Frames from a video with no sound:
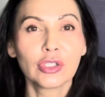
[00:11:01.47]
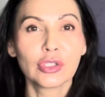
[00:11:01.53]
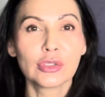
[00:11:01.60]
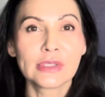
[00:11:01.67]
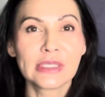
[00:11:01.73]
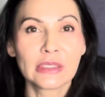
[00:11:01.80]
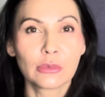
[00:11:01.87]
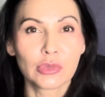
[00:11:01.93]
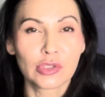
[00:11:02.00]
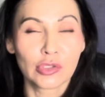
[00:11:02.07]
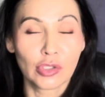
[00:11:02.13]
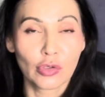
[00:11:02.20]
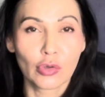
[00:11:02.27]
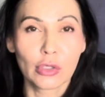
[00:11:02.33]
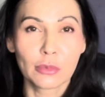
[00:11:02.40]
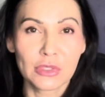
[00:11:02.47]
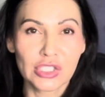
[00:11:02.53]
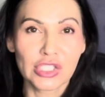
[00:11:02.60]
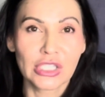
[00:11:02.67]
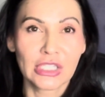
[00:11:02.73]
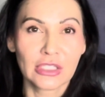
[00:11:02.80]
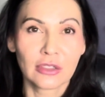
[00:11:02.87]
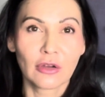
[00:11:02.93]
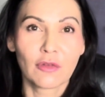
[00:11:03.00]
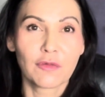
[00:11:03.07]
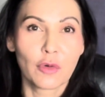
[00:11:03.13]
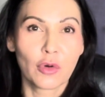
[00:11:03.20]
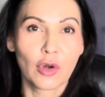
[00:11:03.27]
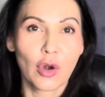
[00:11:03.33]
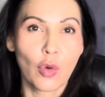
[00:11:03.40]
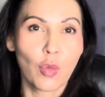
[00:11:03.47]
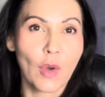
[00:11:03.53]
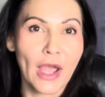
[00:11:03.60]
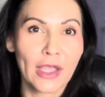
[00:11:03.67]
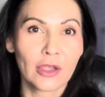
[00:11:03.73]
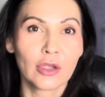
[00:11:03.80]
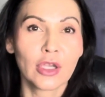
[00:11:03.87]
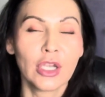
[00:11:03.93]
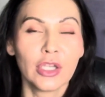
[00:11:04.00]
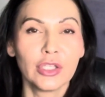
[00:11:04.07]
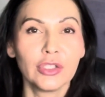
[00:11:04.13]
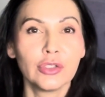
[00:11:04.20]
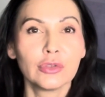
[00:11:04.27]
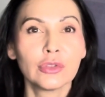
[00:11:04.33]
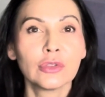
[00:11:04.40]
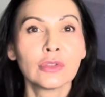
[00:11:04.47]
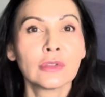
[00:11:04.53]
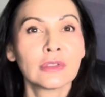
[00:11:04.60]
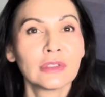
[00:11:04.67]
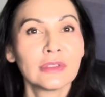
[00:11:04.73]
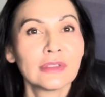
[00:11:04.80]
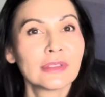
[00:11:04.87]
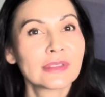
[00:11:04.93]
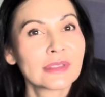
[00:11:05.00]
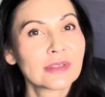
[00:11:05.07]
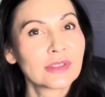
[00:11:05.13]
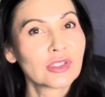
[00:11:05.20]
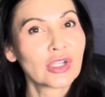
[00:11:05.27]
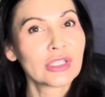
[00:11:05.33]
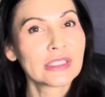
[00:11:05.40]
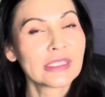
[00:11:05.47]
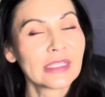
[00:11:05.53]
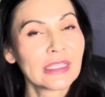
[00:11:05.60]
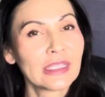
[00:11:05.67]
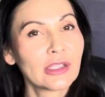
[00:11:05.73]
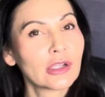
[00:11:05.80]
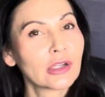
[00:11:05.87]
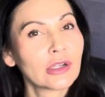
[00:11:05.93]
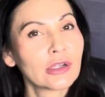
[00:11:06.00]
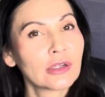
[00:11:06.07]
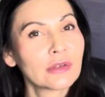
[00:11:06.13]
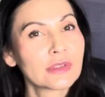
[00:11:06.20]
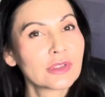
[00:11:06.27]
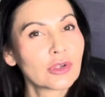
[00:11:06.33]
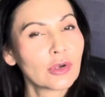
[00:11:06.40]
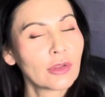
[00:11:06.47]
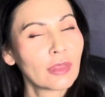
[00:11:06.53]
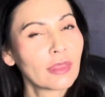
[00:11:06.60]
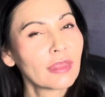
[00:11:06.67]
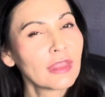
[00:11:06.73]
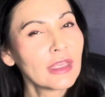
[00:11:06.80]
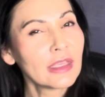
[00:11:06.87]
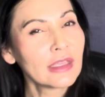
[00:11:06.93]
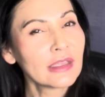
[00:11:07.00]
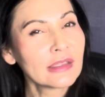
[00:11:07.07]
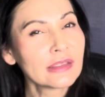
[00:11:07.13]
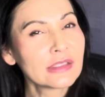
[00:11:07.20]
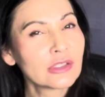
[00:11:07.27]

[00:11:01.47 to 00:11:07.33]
using your machine for a while, you'll start to hear certain things.